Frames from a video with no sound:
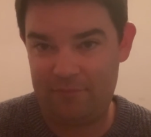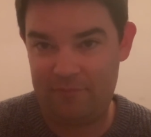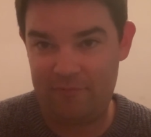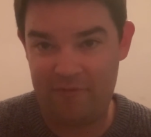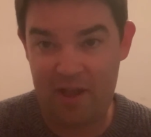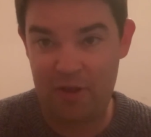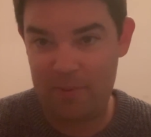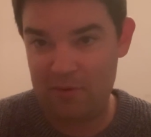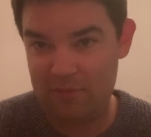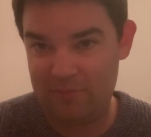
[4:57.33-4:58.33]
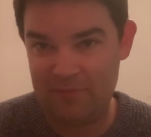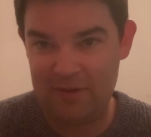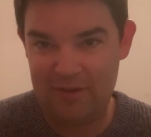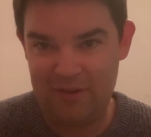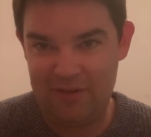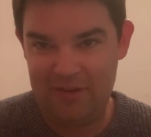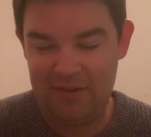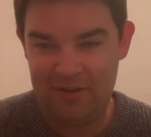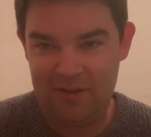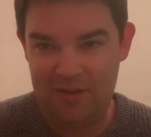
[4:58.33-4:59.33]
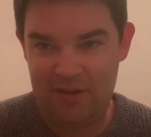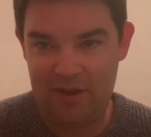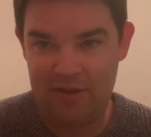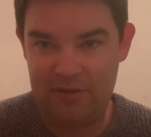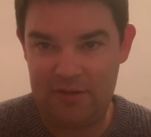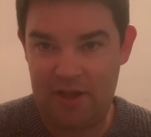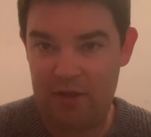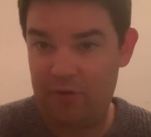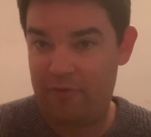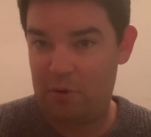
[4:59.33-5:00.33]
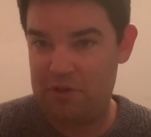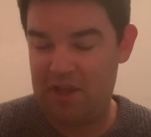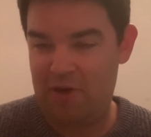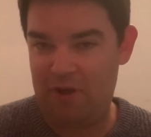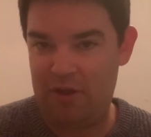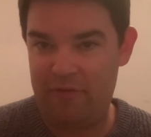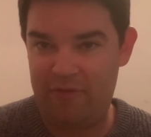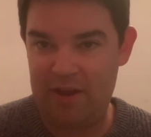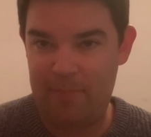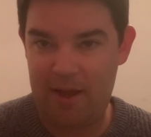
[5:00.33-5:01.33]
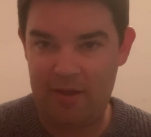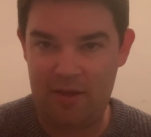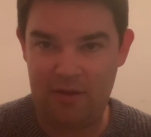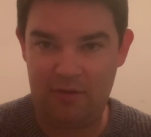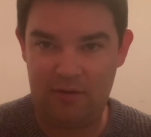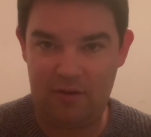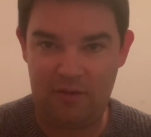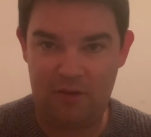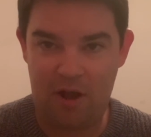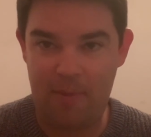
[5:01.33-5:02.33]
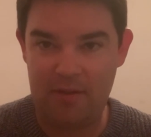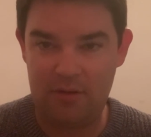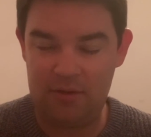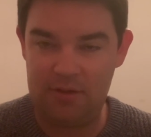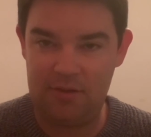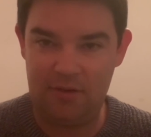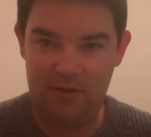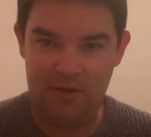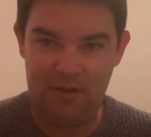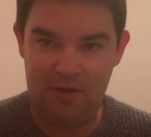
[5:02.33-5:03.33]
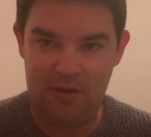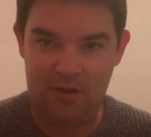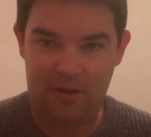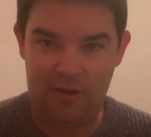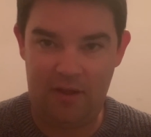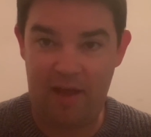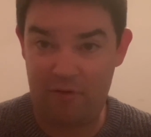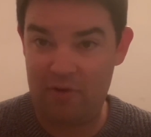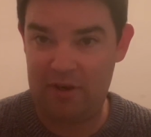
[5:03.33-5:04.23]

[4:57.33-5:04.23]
valuable, and I look forward to hearing your feedback and comments. Have a great